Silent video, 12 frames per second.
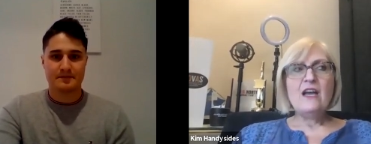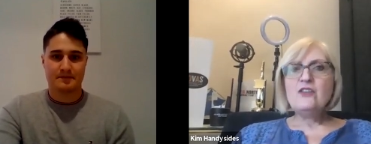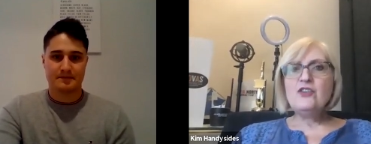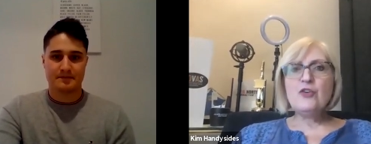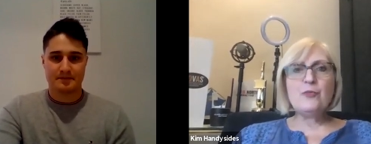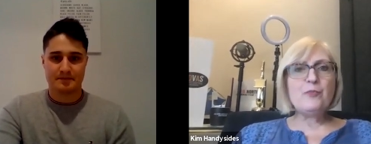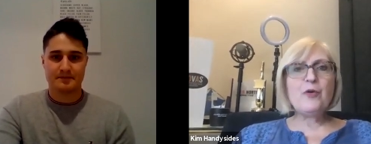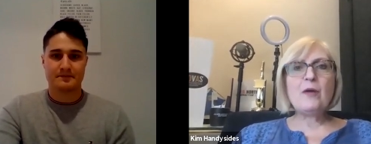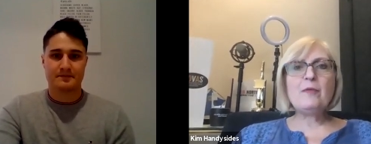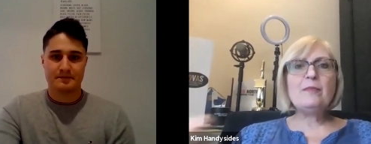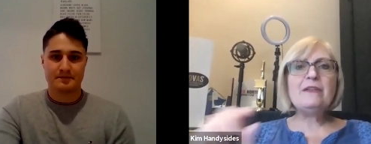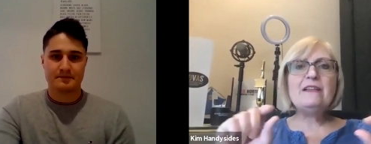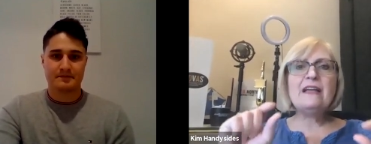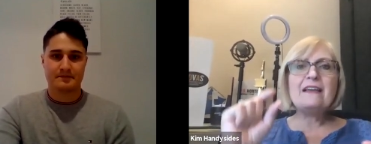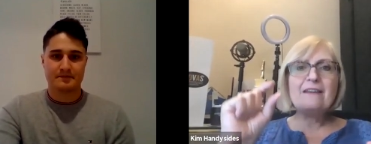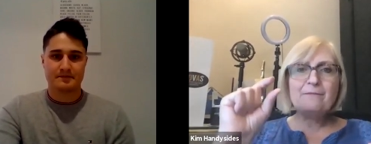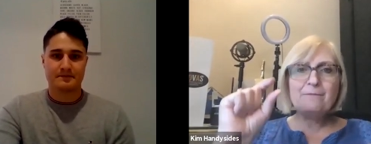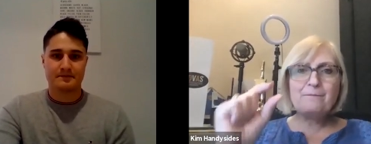Speaker 1: You're probably like,
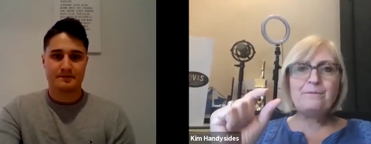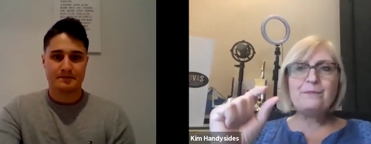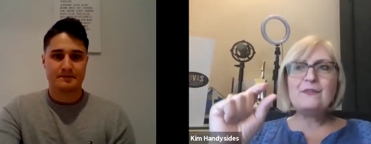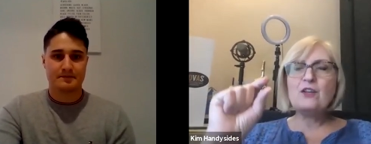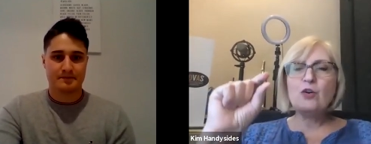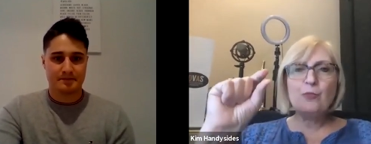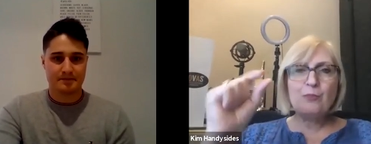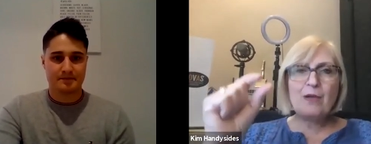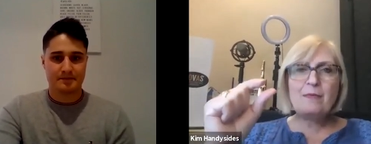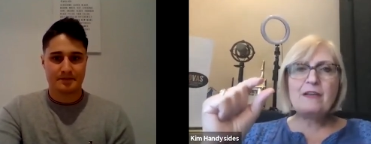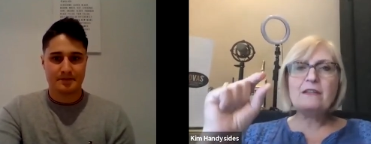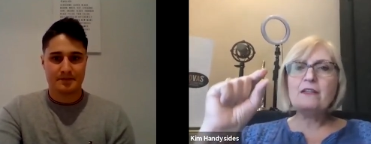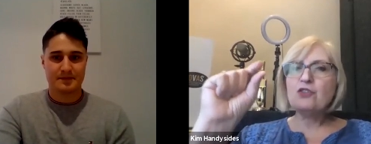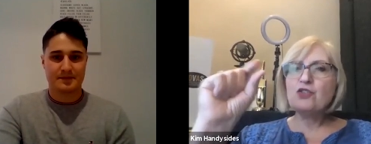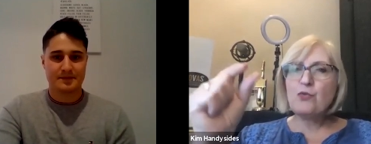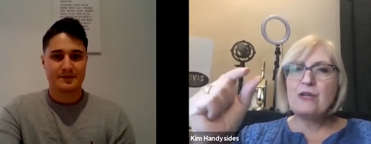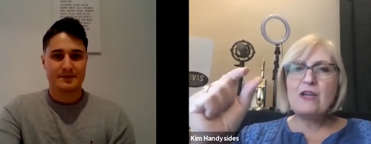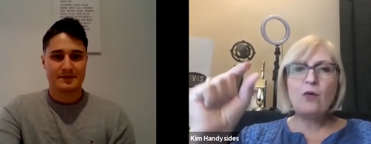you know, maybe a little
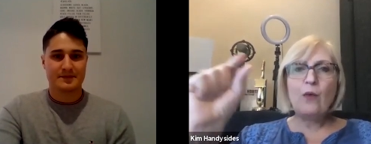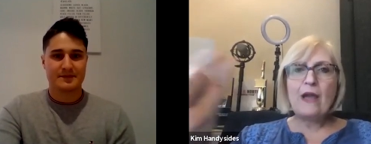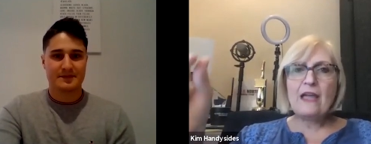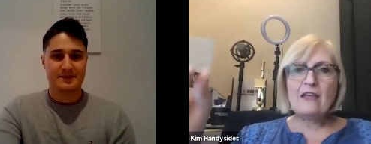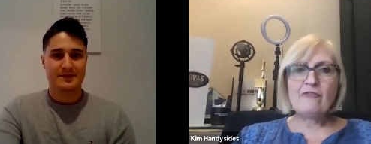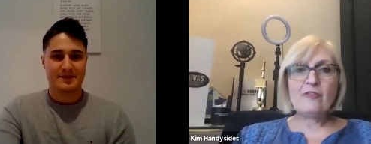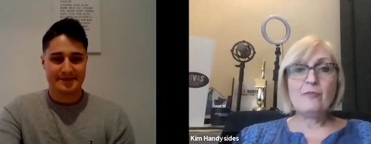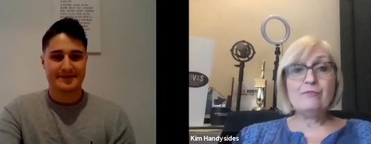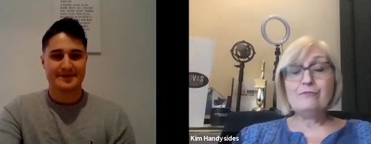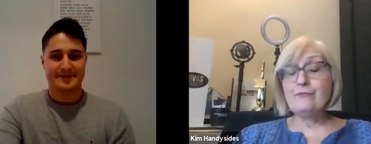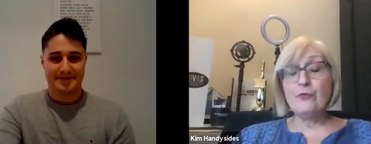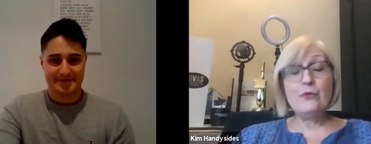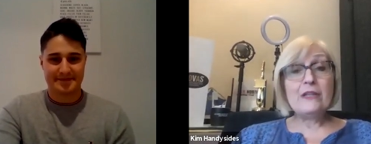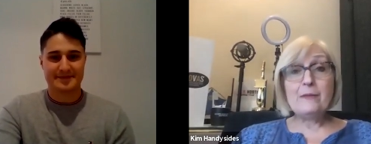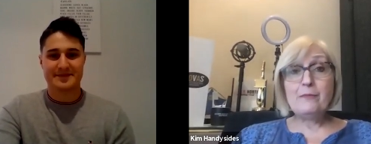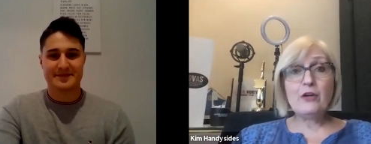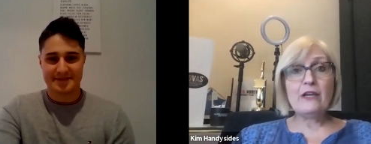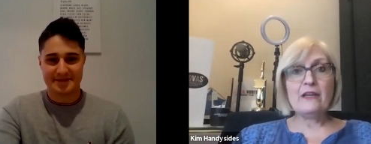tweak away from really
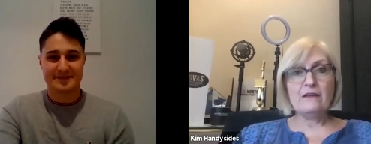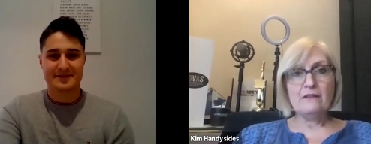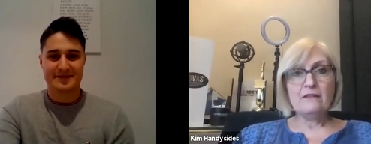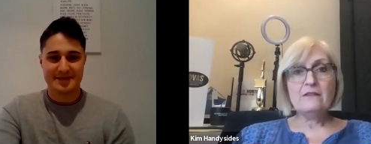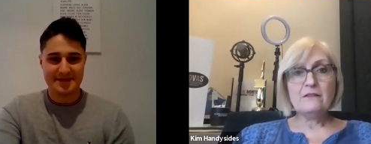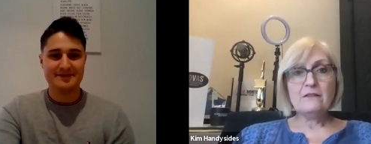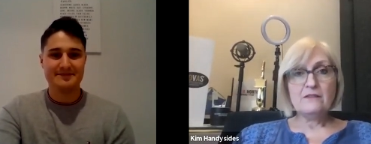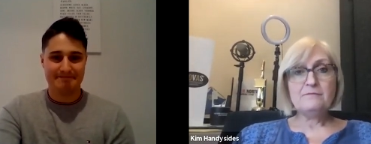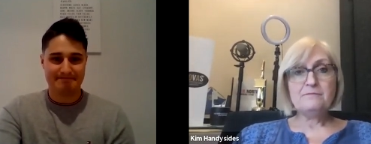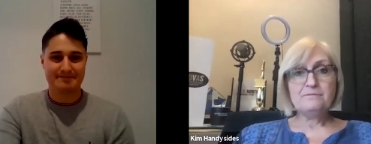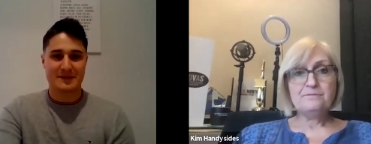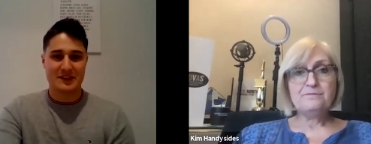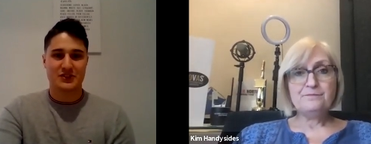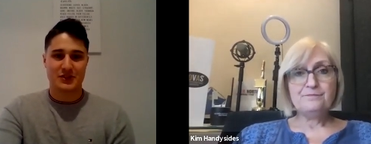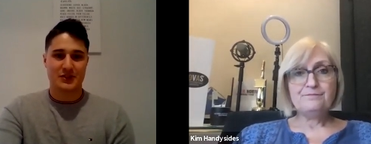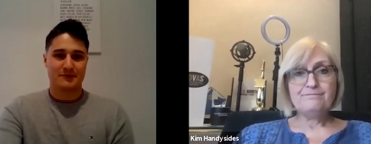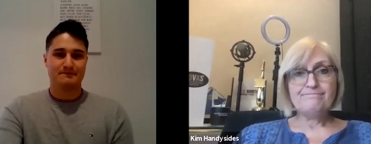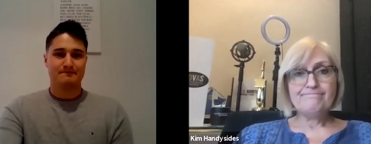booking.
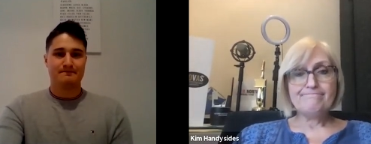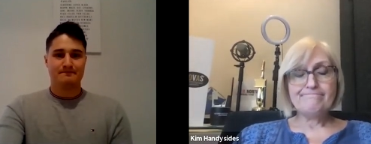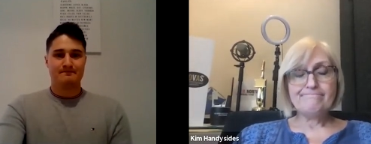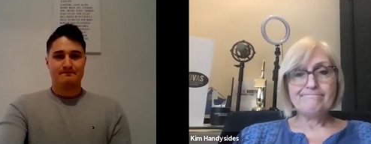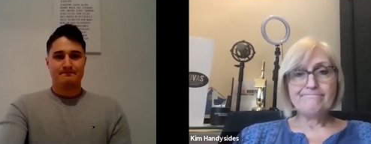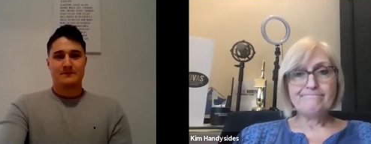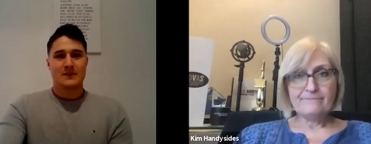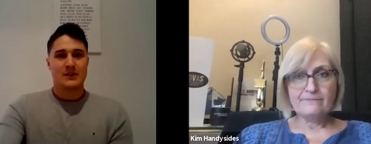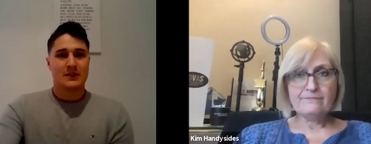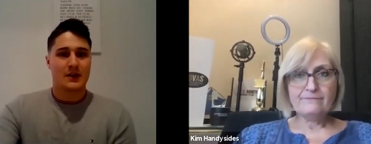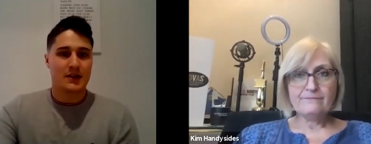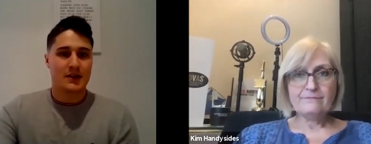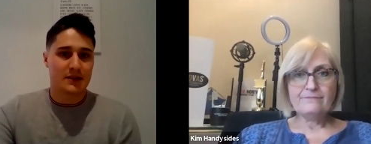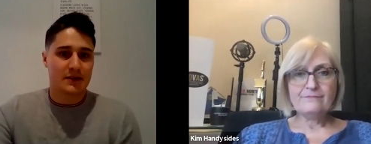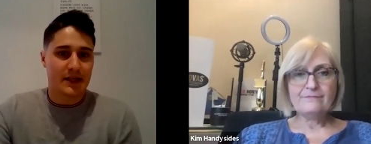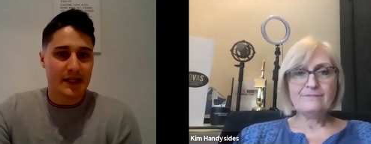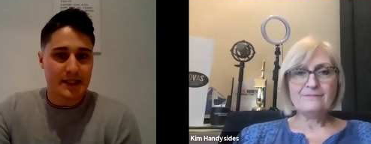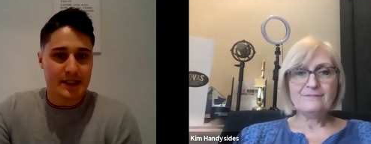
Speaker 2: True.
Speaker 1: Hmm.
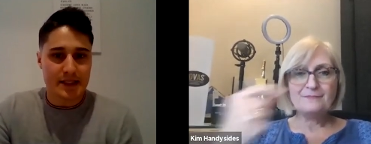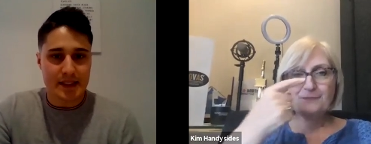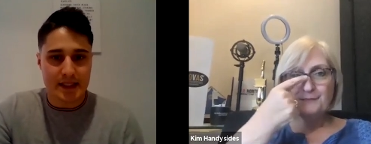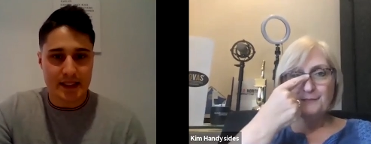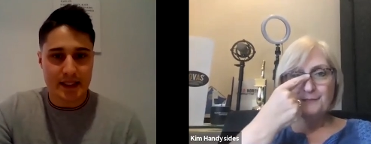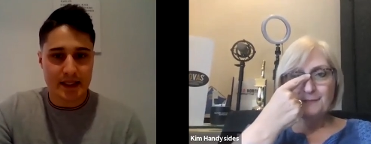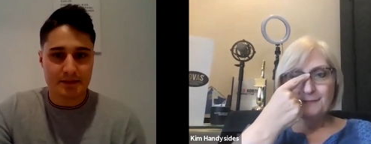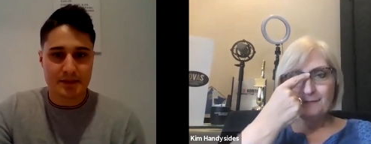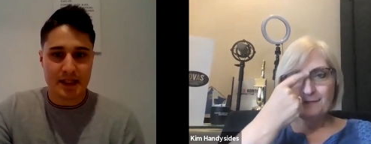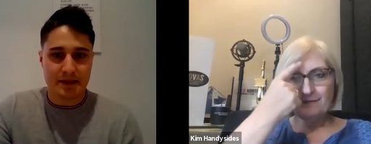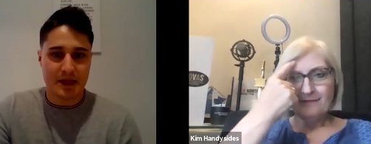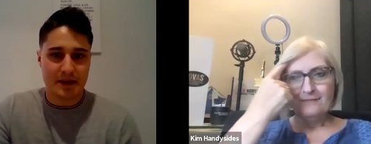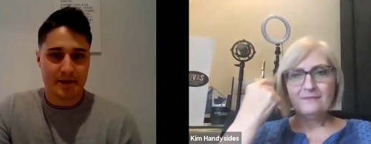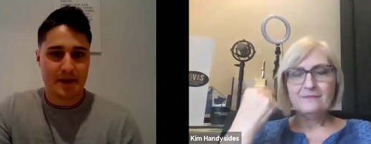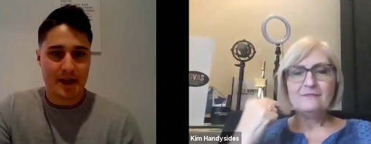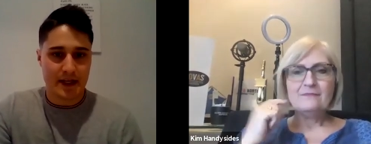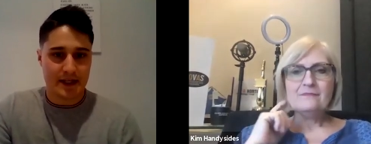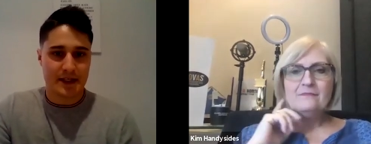
Speaker 2: All right. Um, let me
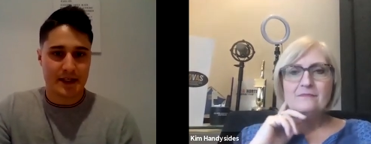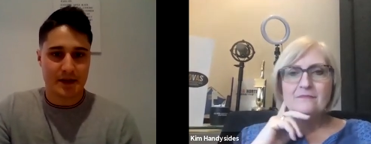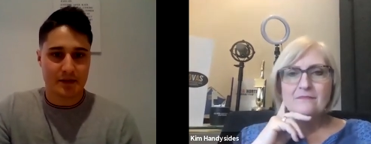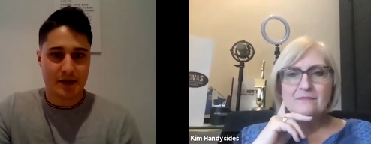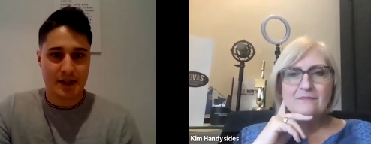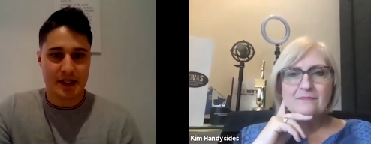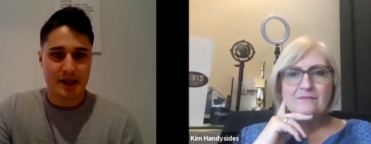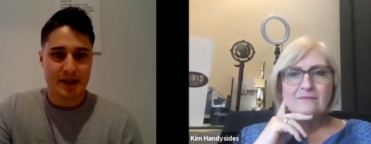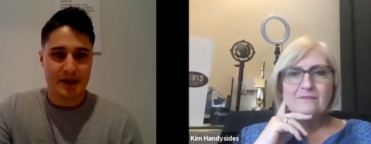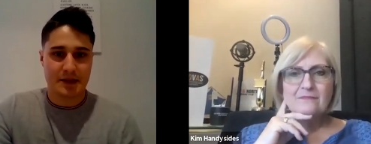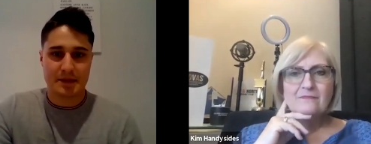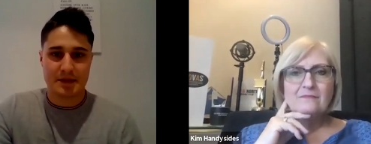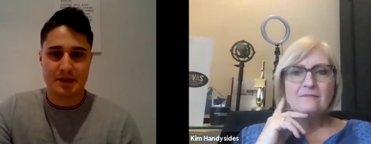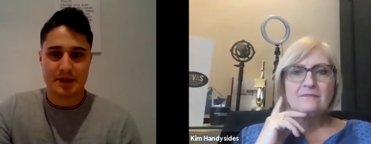find another one here.